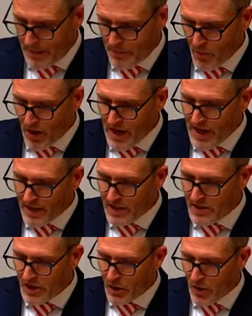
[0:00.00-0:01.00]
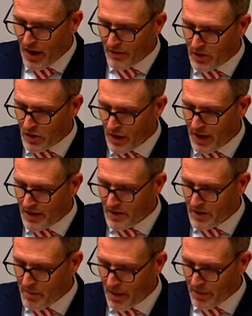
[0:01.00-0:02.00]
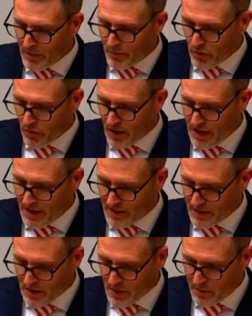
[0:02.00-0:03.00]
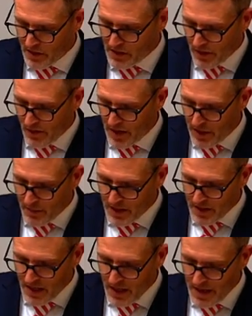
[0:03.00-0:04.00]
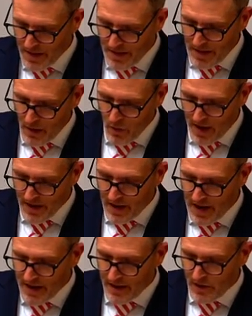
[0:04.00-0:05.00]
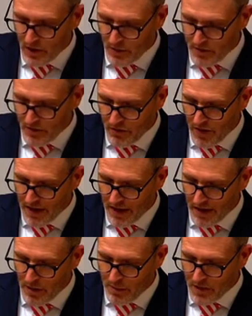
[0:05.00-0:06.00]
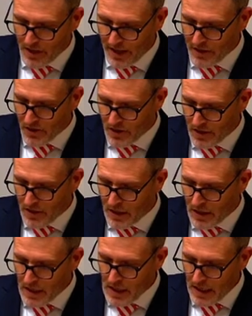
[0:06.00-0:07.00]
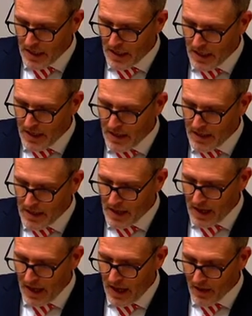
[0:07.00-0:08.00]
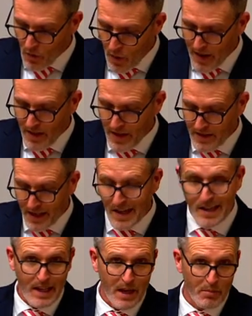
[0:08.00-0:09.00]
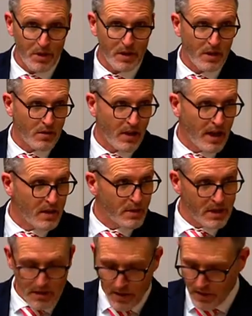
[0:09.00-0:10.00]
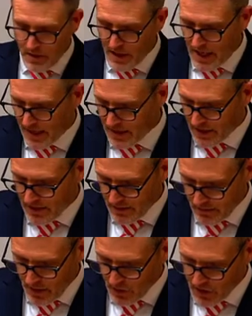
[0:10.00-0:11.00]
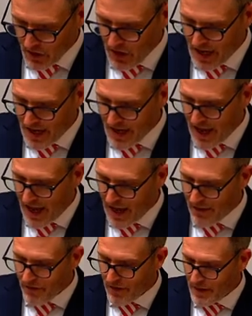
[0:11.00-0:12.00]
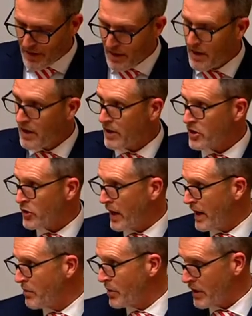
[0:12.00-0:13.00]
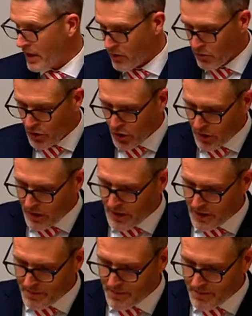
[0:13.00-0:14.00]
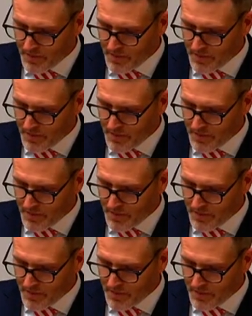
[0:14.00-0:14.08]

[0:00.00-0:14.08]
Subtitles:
We can't continue to have Australia's public broadcasters, especially the ABC, run down in terms of funding and reputation, and when there's a clear political element to those attacks. We also can't have Australian political journalism